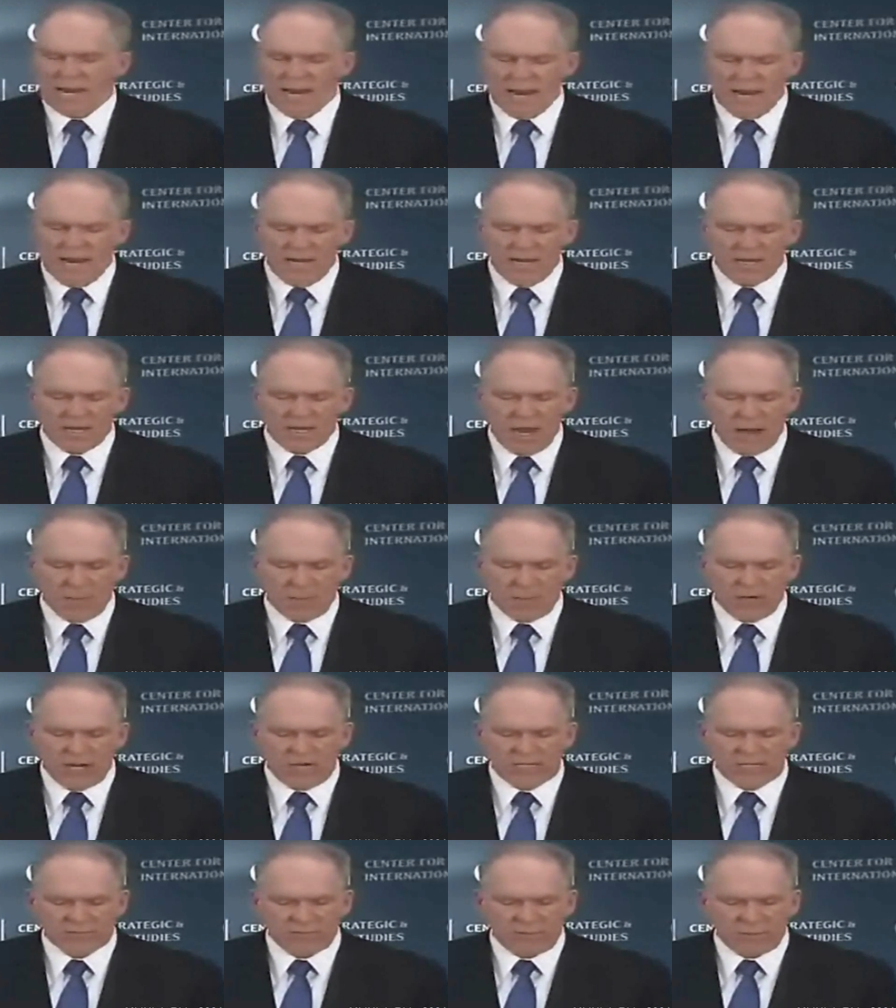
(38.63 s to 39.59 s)
Any
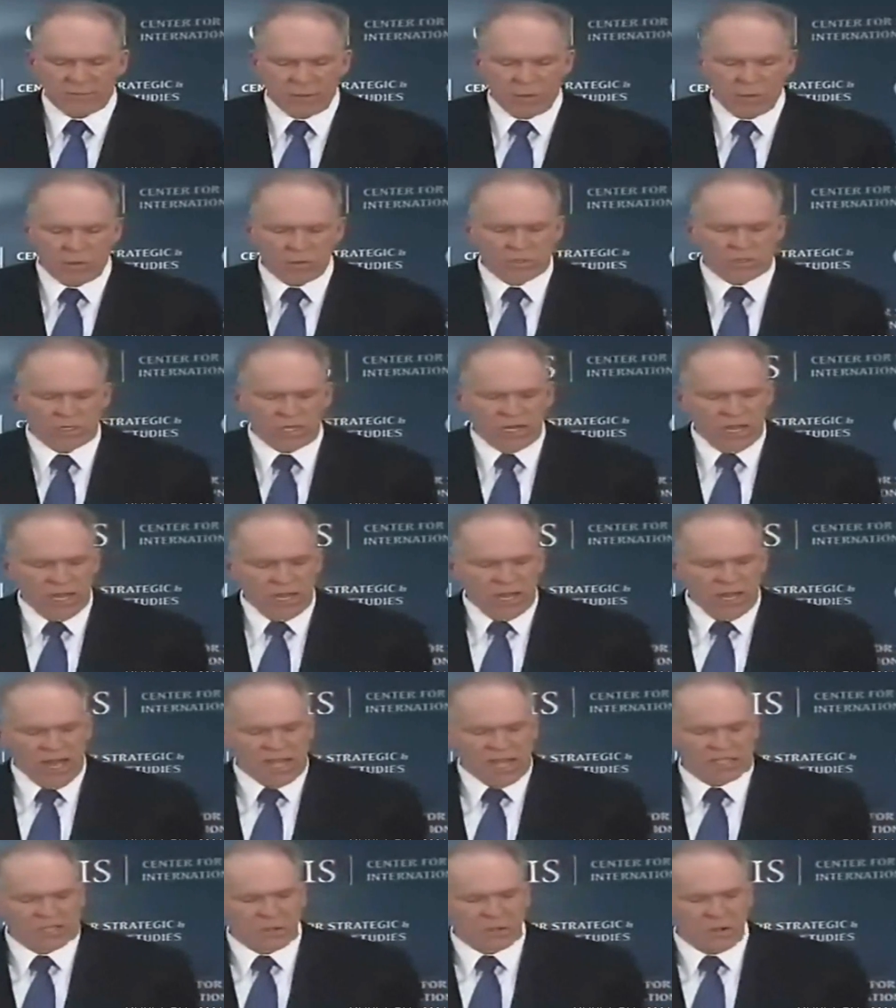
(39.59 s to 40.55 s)
comprehensive approach
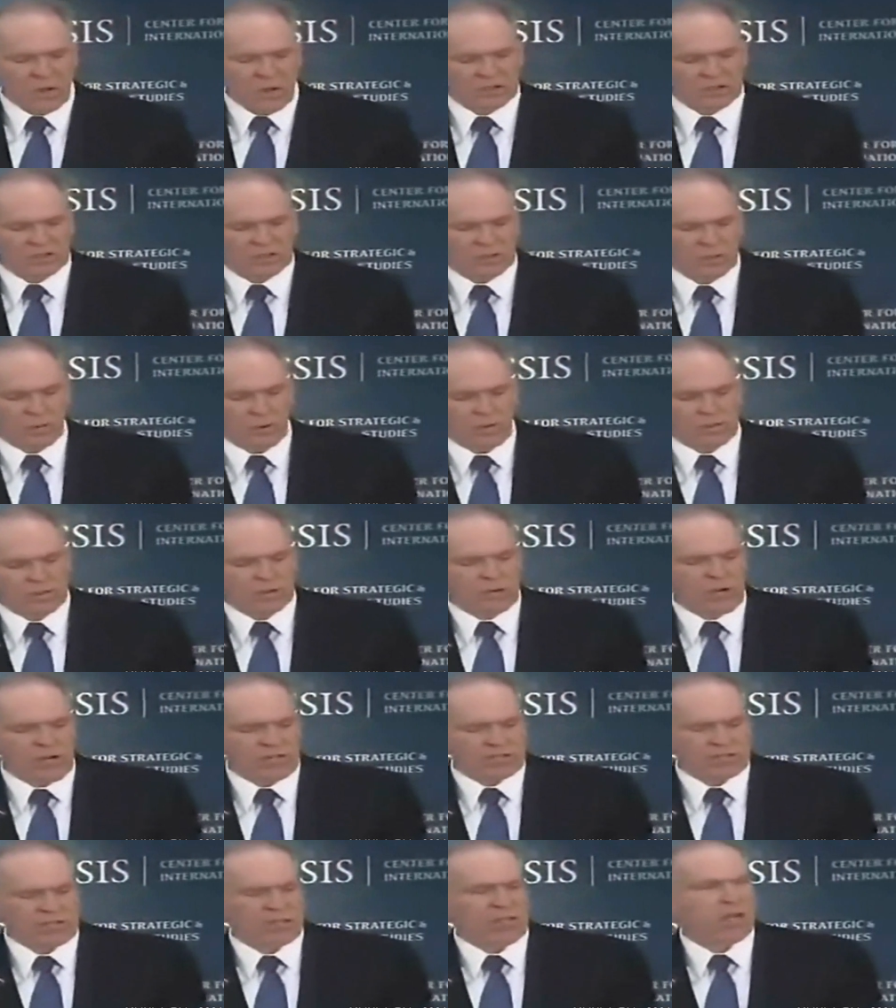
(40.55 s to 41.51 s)
has to also
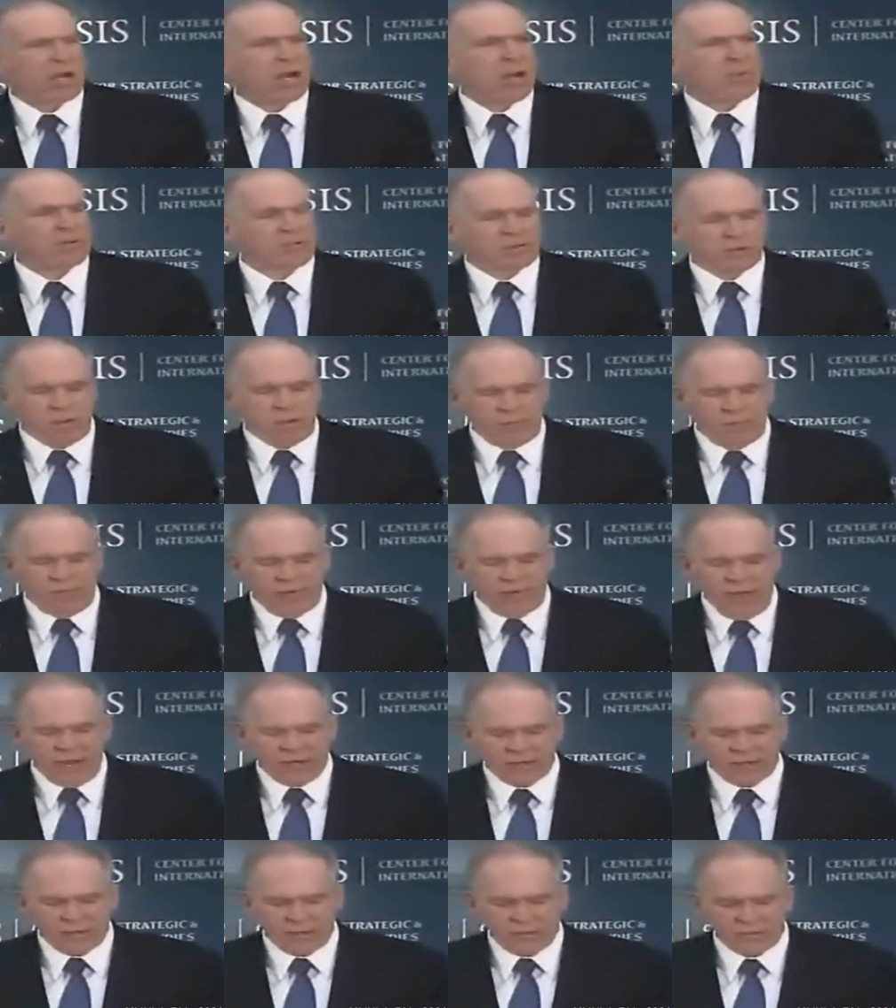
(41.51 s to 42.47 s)
address the upstream
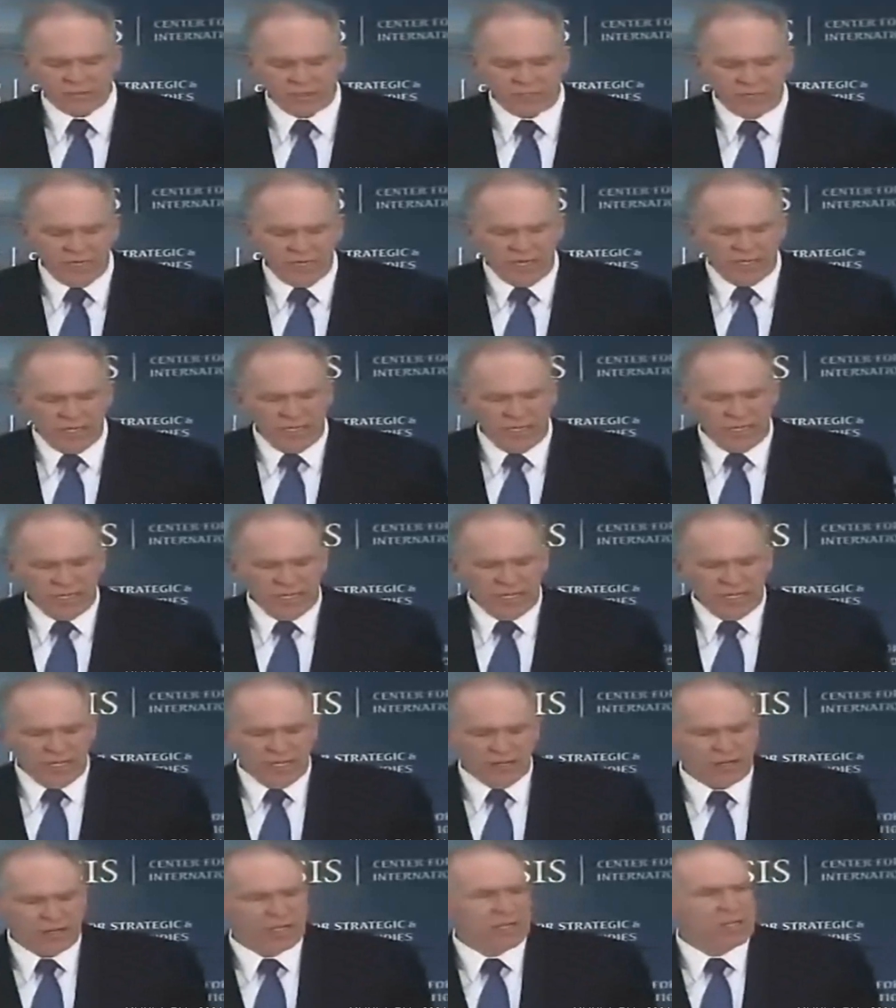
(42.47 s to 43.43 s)
factors,
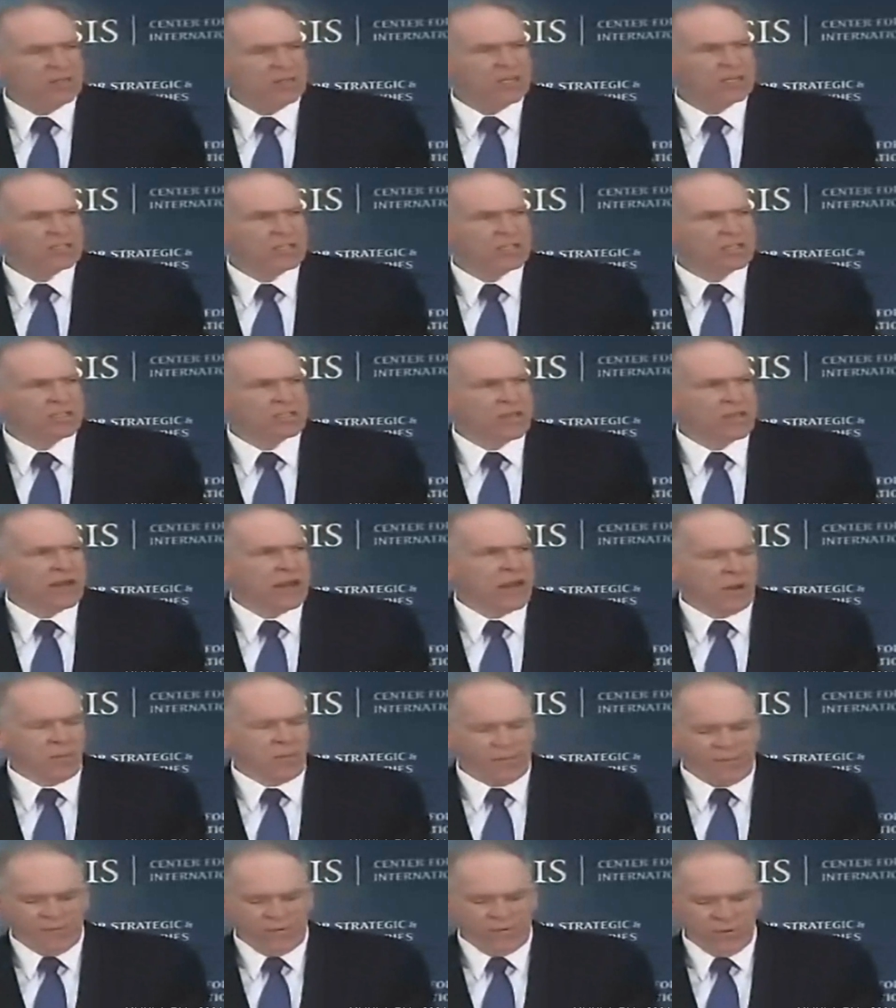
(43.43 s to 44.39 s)
the conditions that
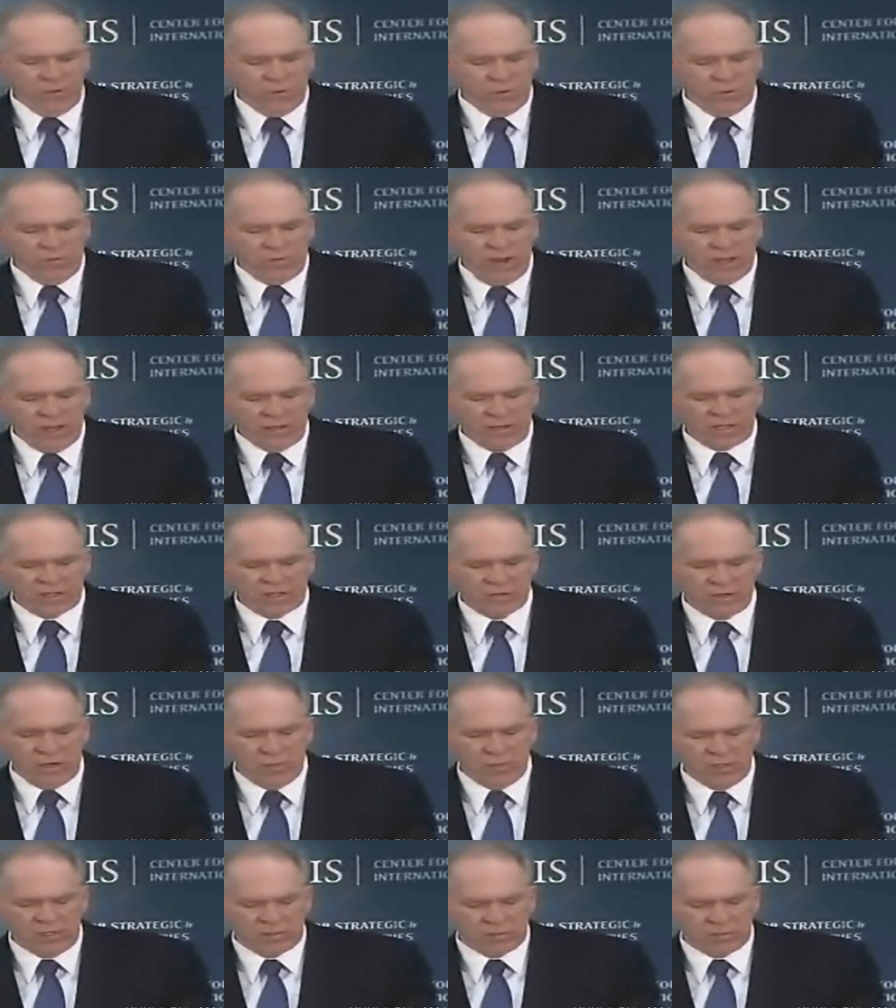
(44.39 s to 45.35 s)
help fuel violent
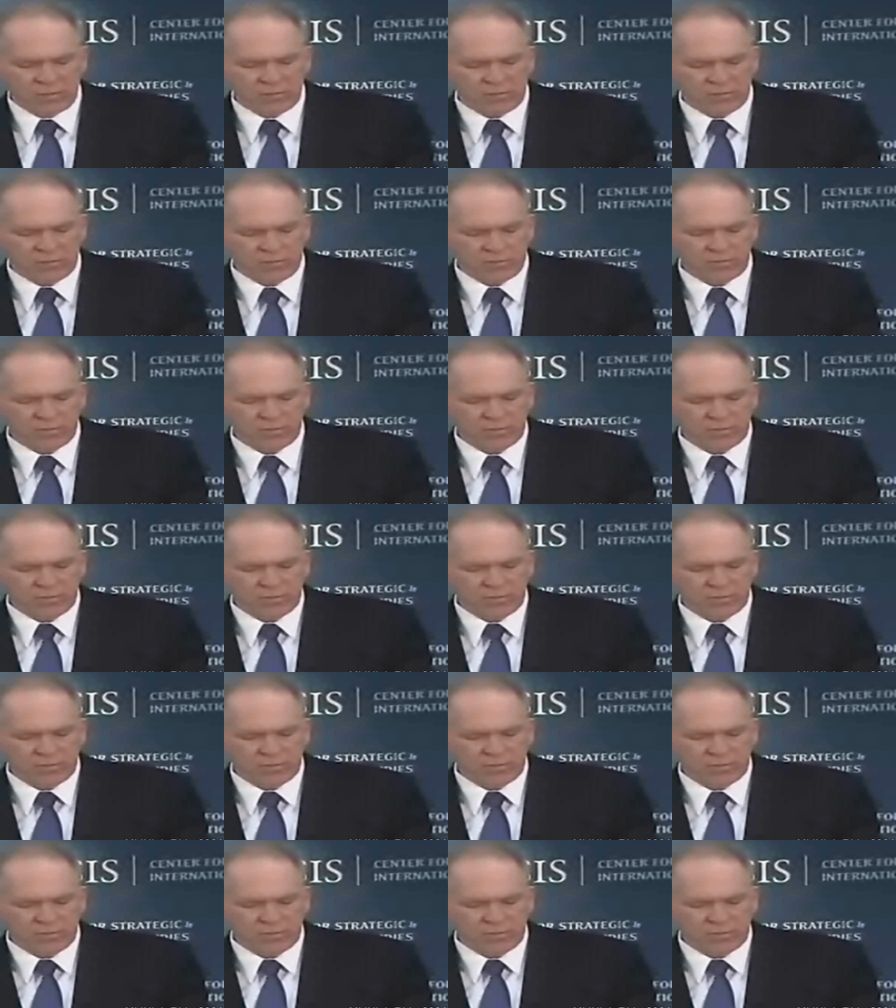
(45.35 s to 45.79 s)
extremism.